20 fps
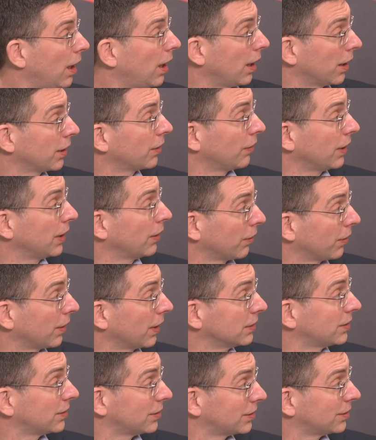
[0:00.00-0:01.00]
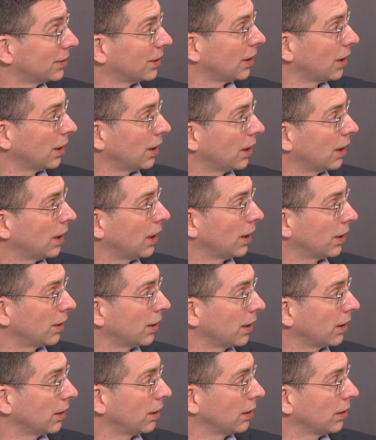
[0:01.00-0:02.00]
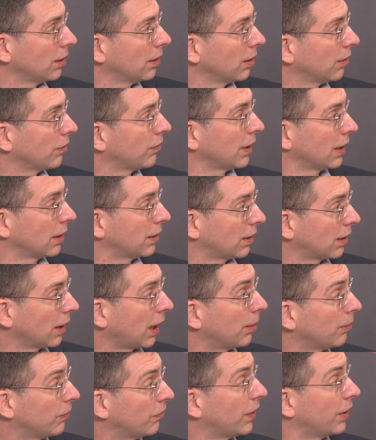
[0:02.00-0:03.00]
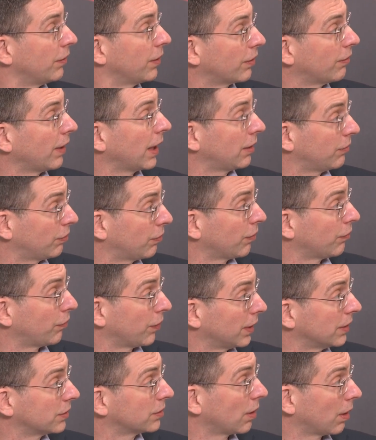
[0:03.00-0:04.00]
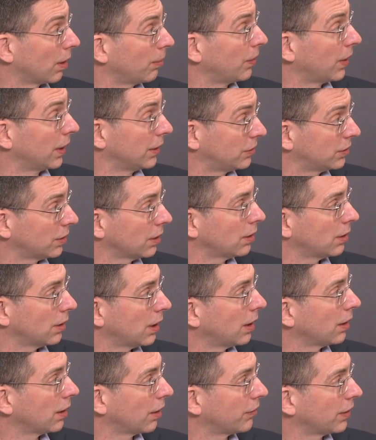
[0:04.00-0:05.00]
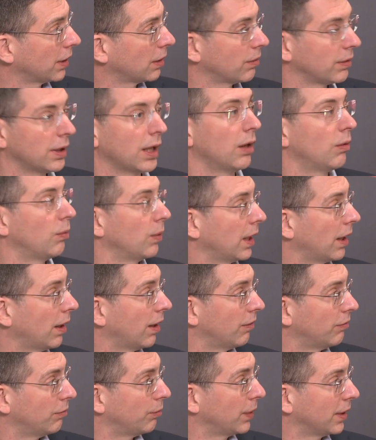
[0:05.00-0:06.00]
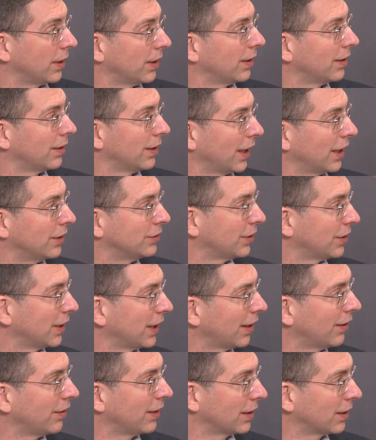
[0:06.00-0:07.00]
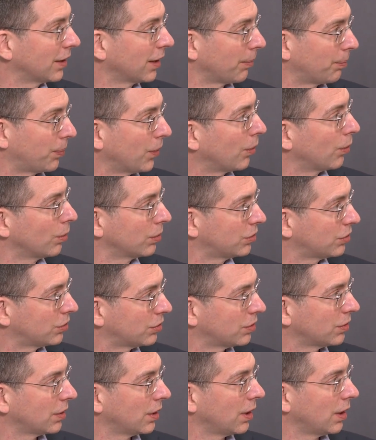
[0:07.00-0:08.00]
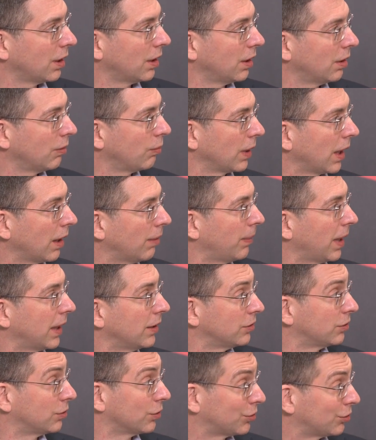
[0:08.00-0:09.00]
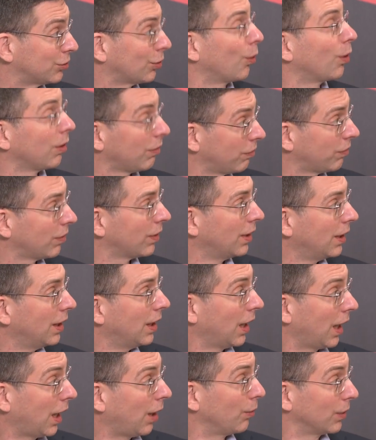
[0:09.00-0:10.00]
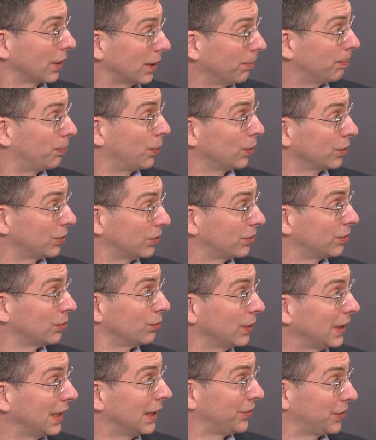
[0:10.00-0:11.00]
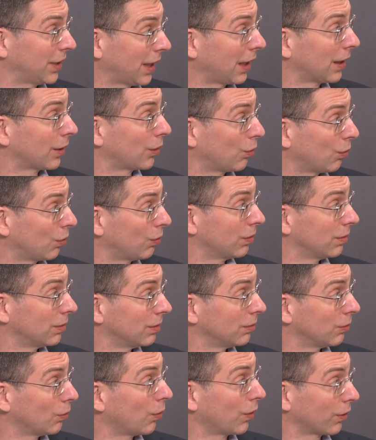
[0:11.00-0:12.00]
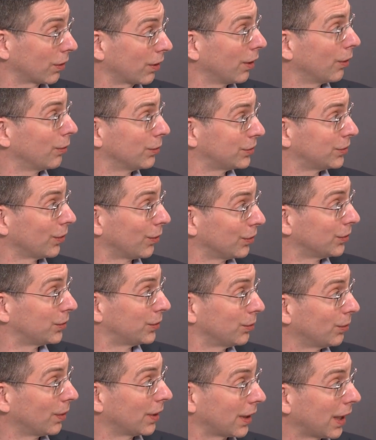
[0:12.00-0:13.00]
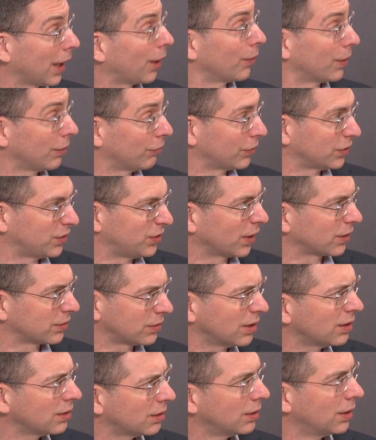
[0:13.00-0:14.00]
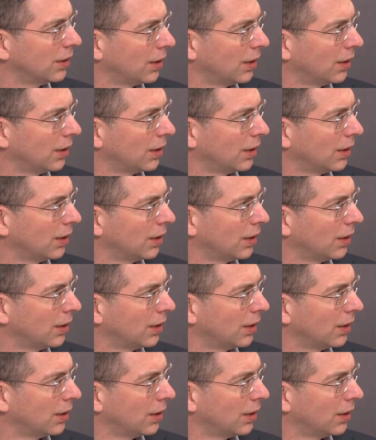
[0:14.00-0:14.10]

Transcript: I agree on this, uh, and I think I'm very grateful for this collaboration. And I think now we have, with an engineering approach, uh, we have managed to solve how we can put real telco workloads onto a cloud infrastructure,